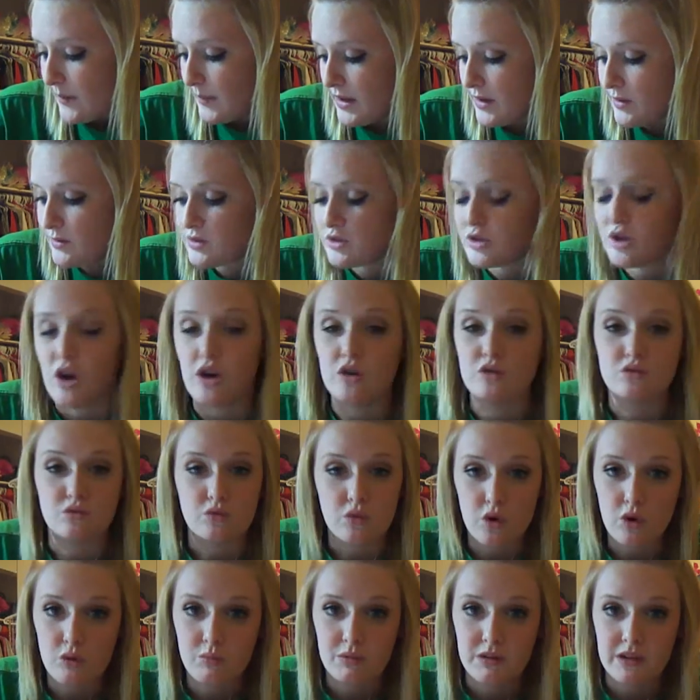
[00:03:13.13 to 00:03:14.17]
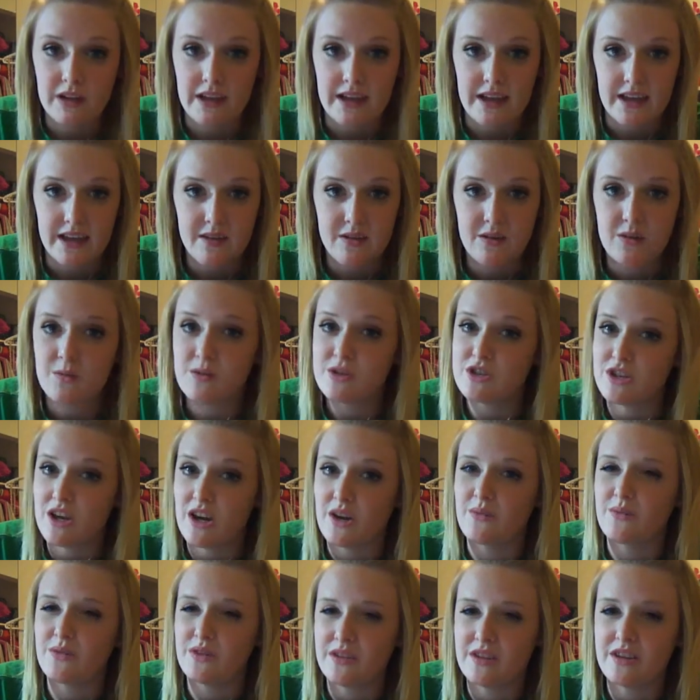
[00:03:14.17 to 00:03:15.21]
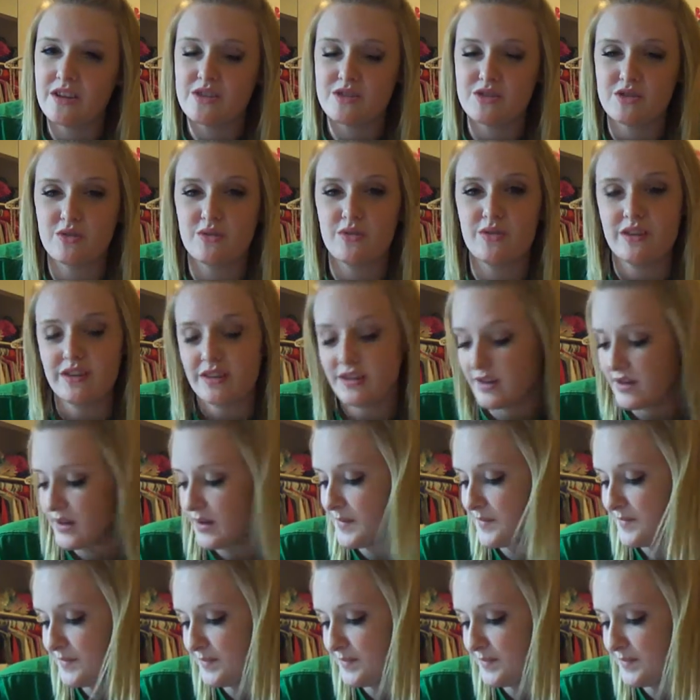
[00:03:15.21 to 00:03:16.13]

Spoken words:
It was called role-playing, which I really enjoyed.